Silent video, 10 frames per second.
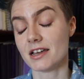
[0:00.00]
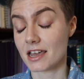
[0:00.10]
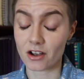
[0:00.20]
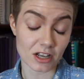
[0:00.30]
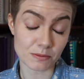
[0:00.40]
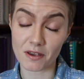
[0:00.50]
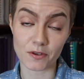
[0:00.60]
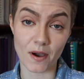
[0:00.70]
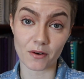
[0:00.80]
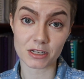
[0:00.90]
It cost me a
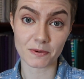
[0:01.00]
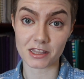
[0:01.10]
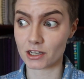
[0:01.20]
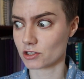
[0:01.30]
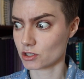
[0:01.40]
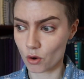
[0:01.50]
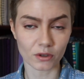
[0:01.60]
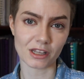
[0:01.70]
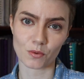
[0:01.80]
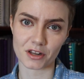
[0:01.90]
few hours, but I think it's
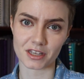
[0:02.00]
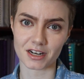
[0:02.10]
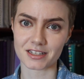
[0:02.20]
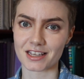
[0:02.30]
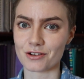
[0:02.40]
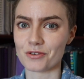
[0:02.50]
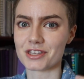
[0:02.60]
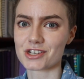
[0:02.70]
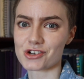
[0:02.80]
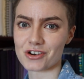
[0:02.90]
totally worth it because I know
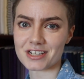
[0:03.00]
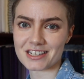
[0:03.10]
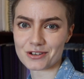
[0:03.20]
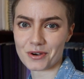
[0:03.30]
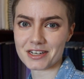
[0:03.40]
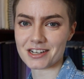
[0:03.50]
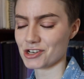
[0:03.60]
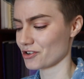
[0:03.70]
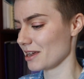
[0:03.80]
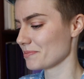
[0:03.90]
this shirt is going to
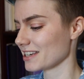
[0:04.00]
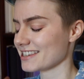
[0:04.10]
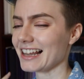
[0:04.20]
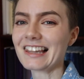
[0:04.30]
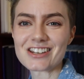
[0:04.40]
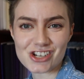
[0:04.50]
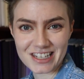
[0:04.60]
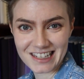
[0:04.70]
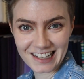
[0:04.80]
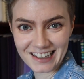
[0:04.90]
drape
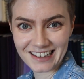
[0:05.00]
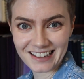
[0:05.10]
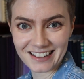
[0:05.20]
deliciously.